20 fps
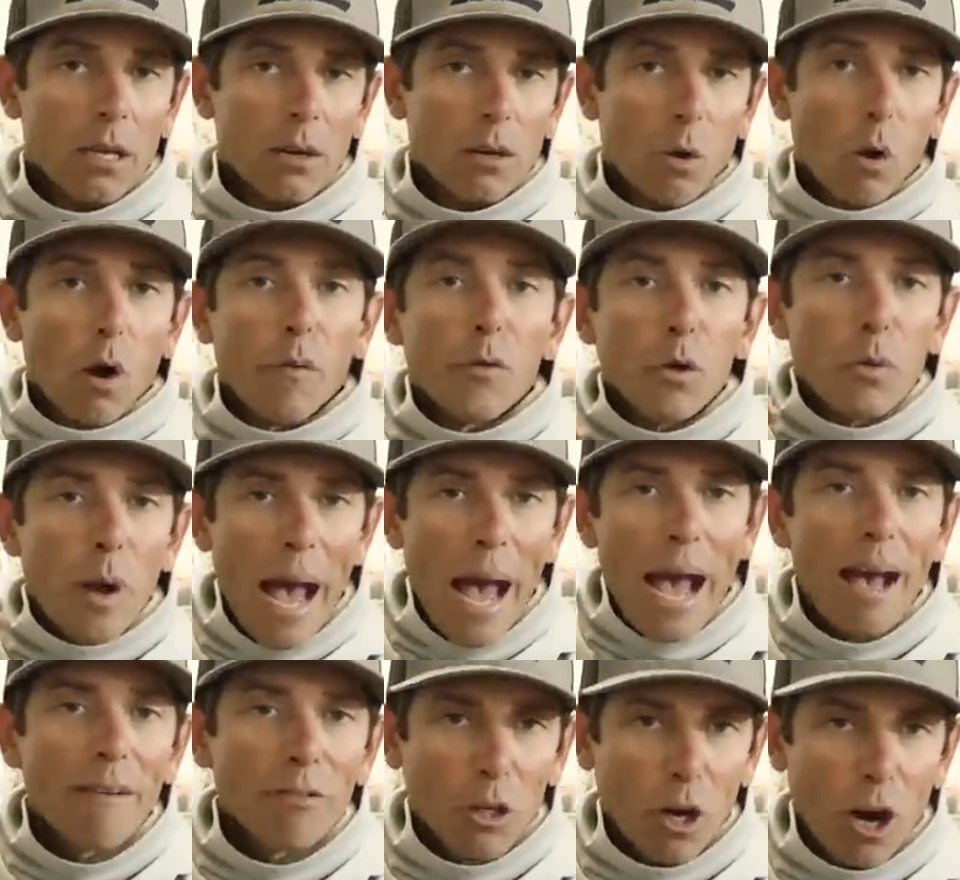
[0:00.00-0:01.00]
or if you
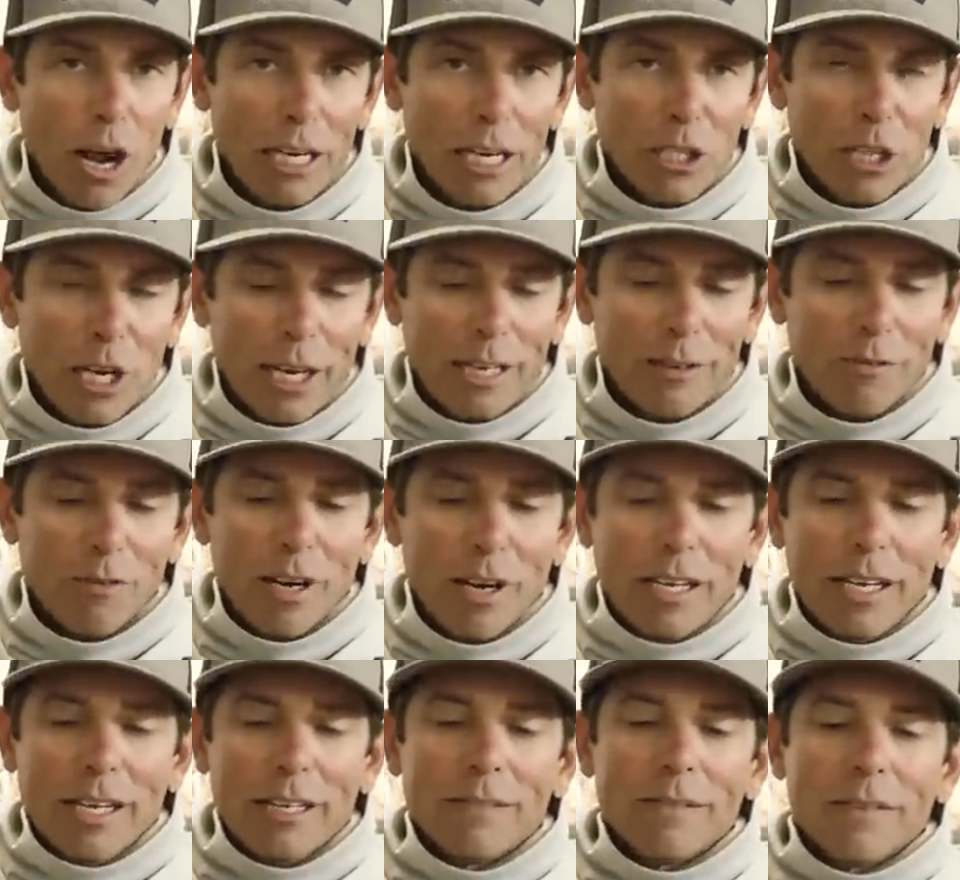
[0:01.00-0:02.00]
have tried chicken
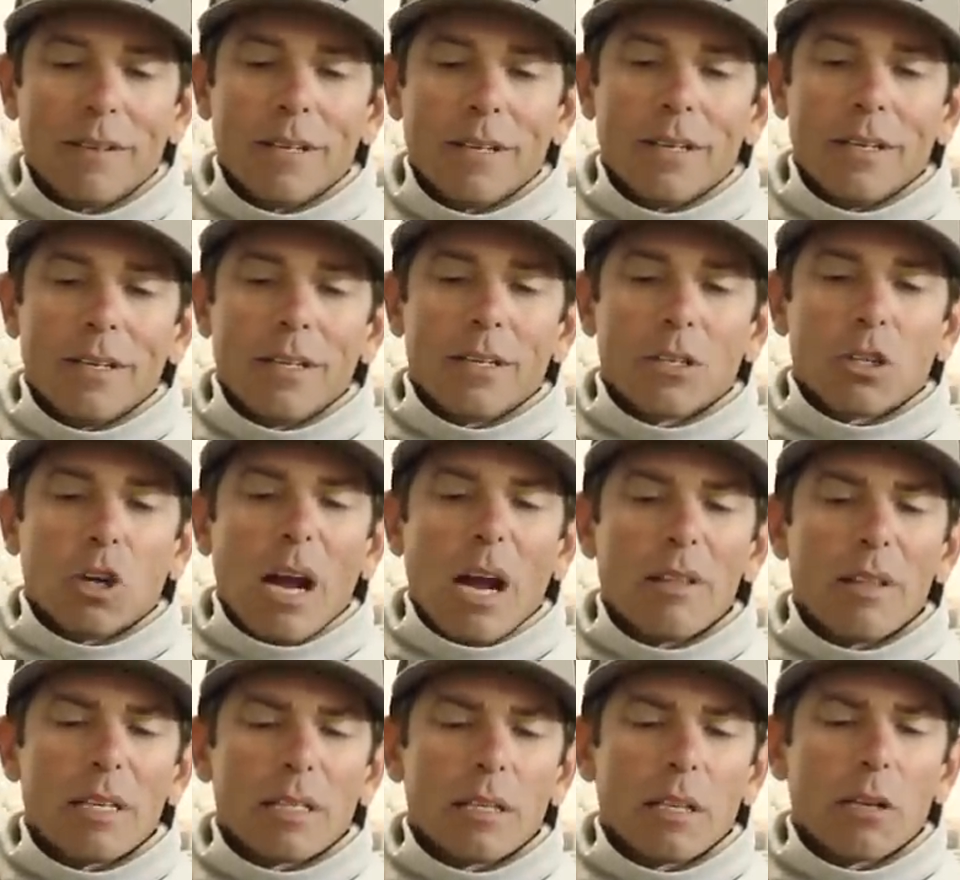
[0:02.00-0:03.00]
rigging, try
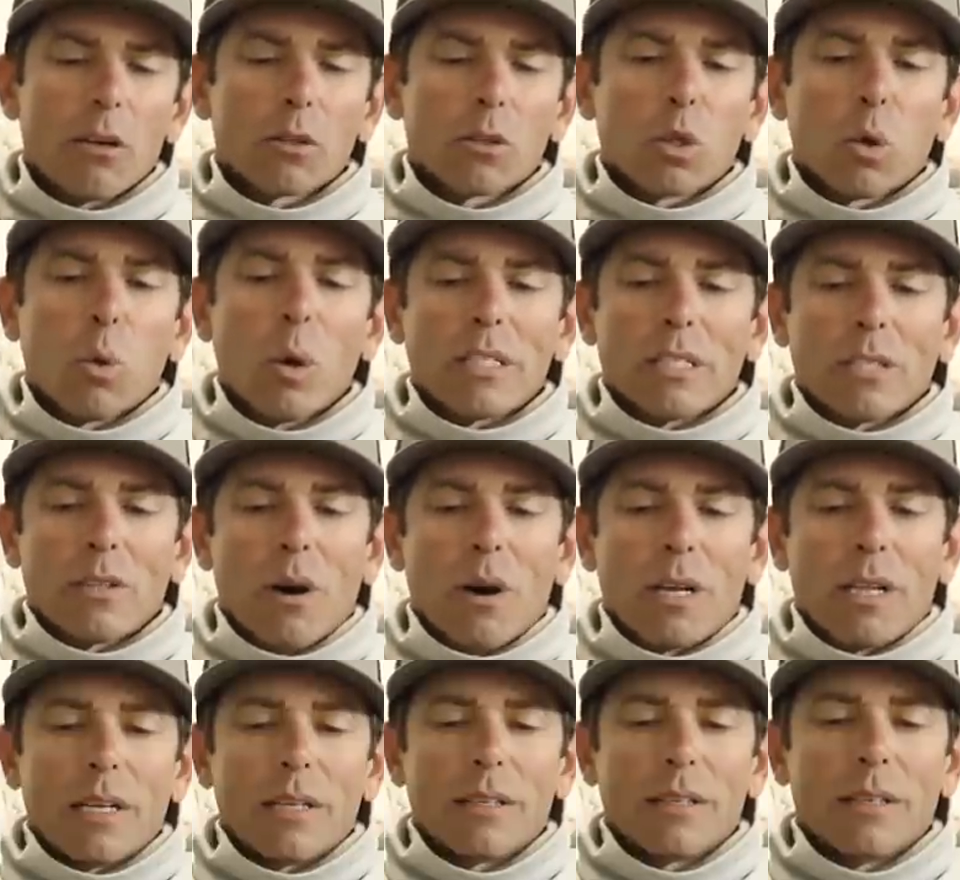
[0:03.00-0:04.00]
this little twist
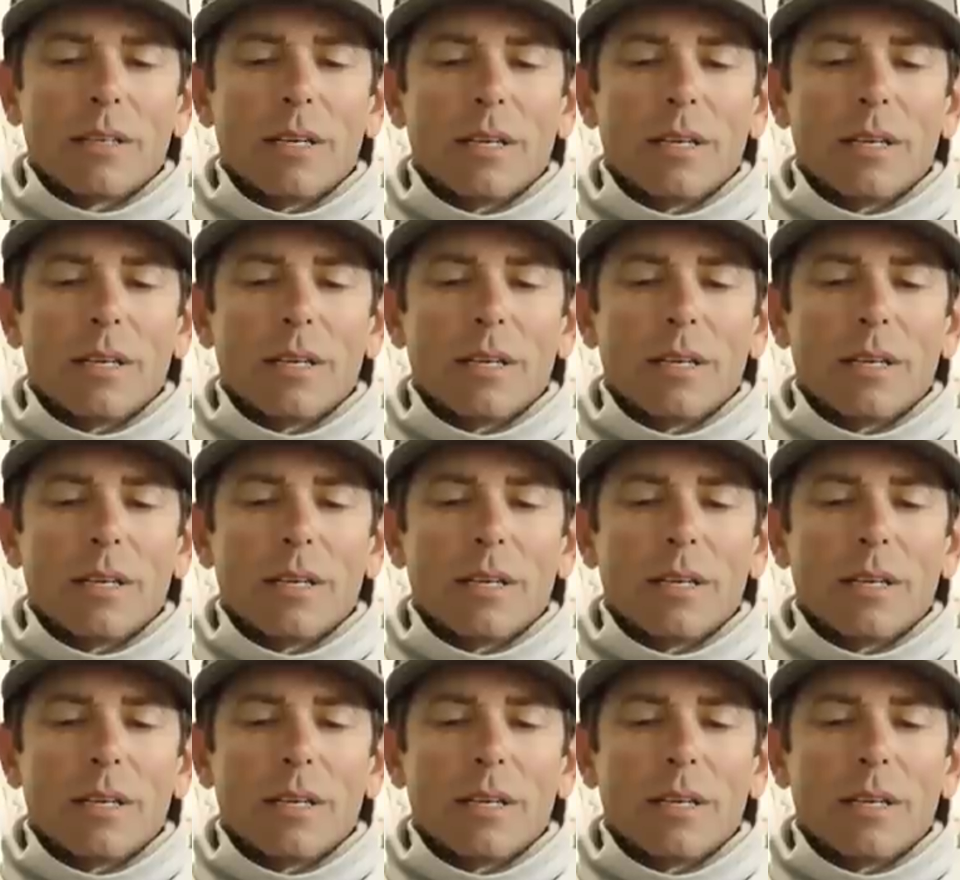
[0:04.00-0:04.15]
on it.